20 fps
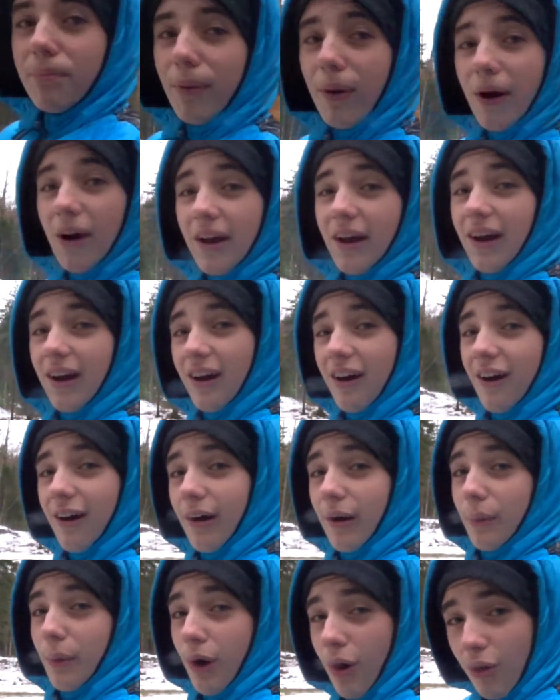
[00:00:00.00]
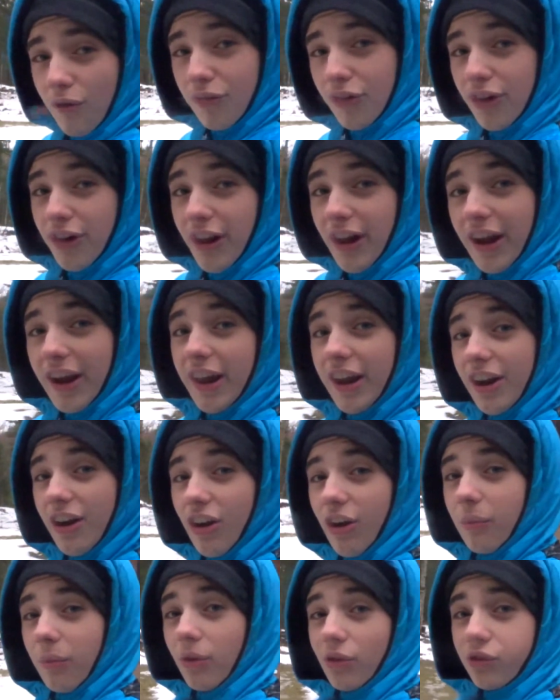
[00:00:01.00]
But um, overnight,
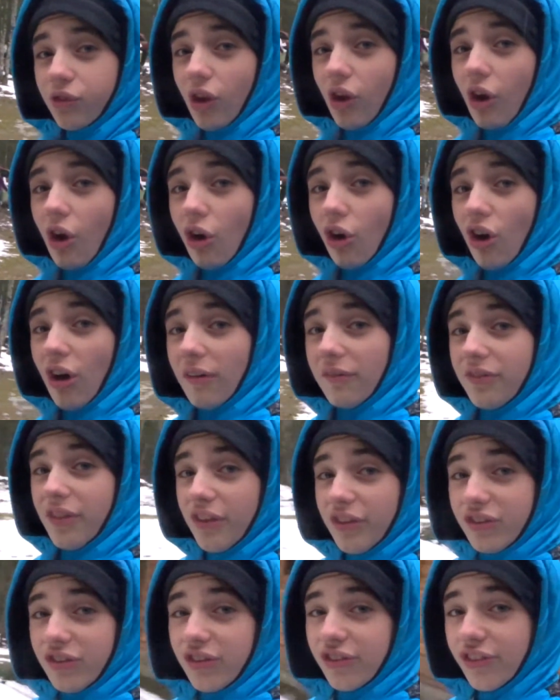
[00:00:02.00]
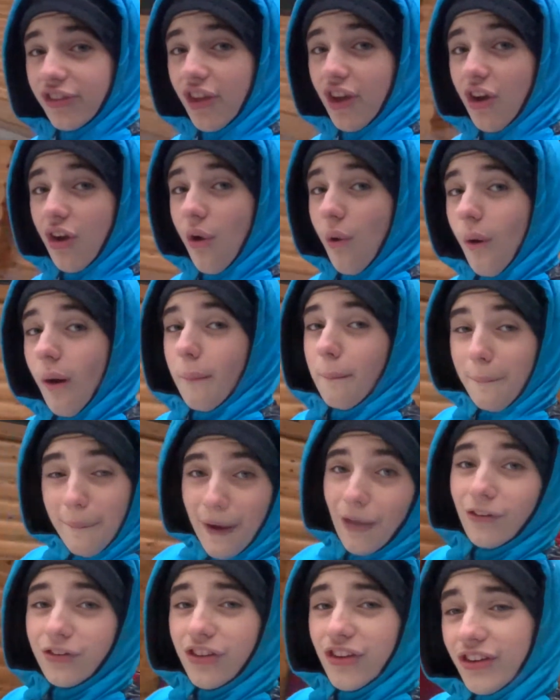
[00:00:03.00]
almost all of the snow
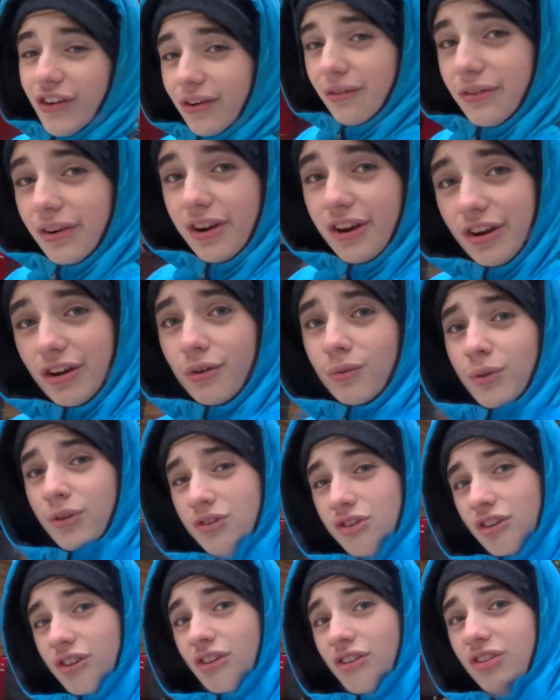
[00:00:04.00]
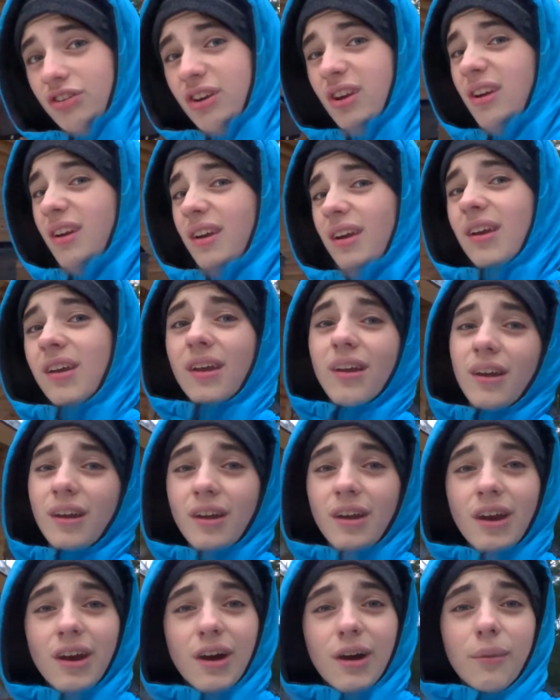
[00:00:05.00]
melted over here, which is
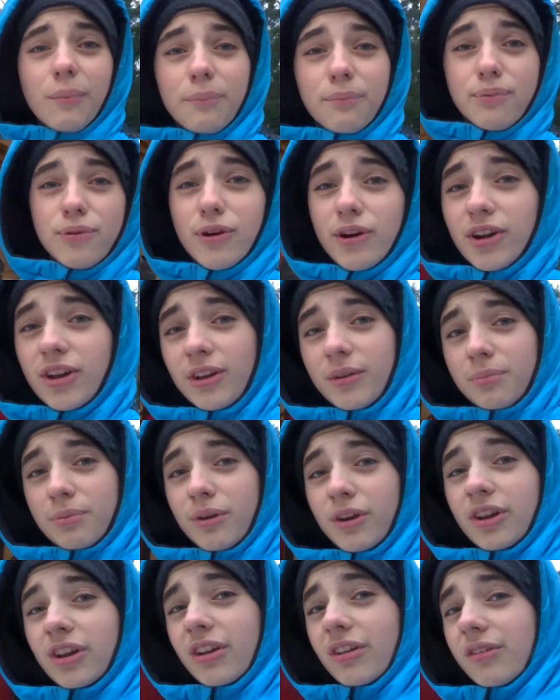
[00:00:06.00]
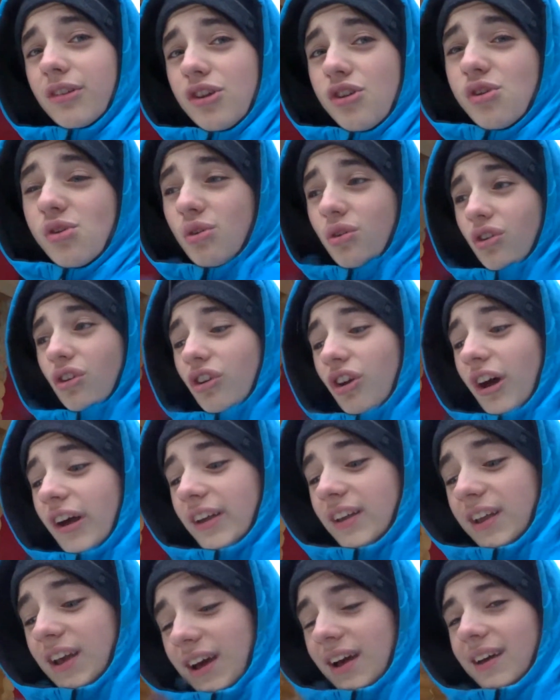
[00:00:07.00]
um, pretty, pretty cool, I
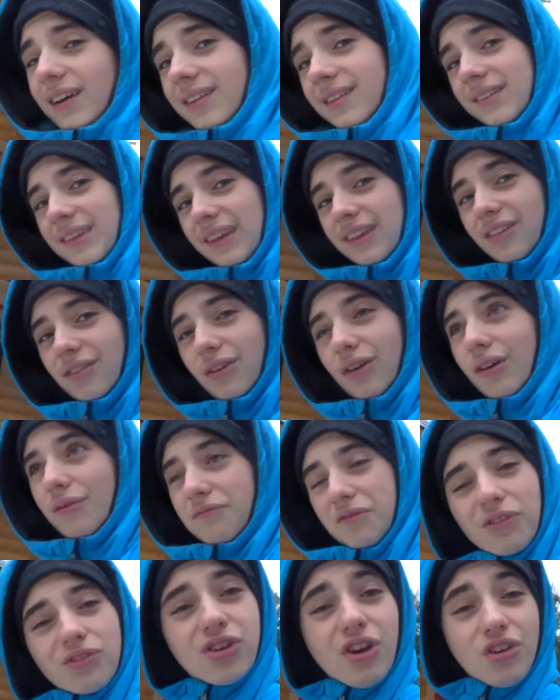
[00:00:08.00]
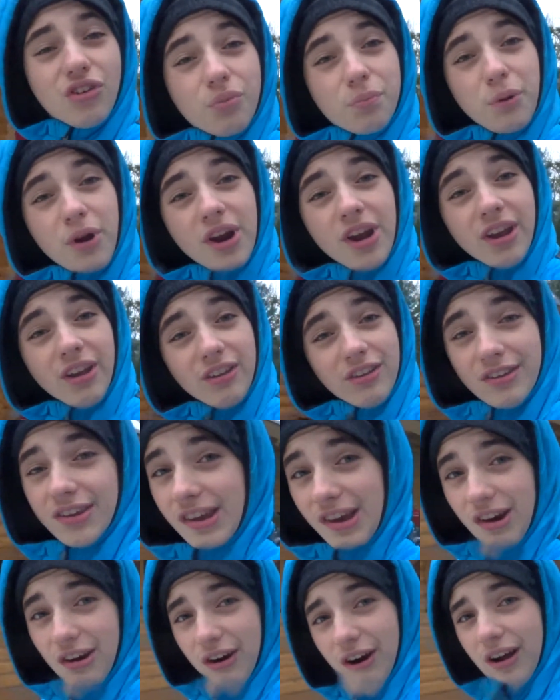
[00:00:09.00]
guess. I don't know, it feels like spring,
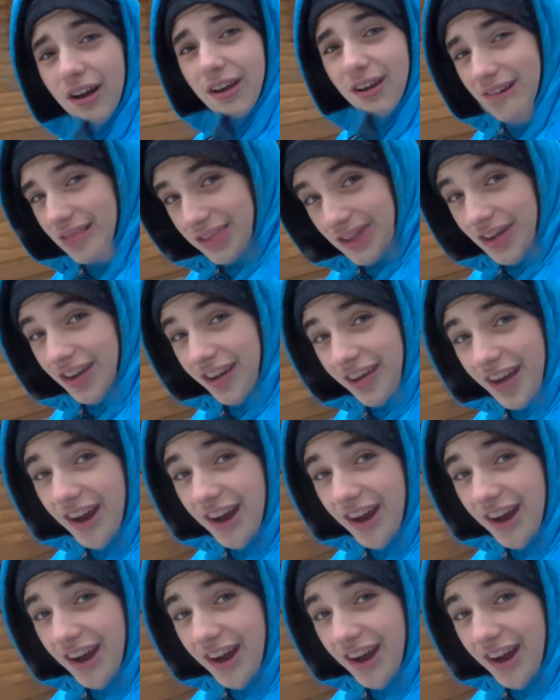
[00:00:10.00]
so. There you